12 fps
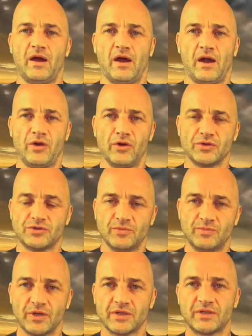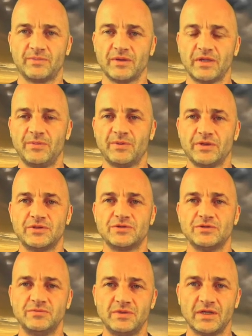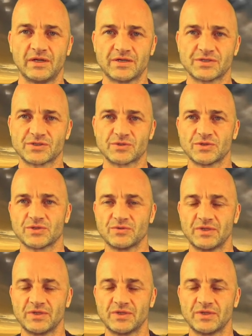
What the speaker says: are not too bothered about keeping the 2 meters social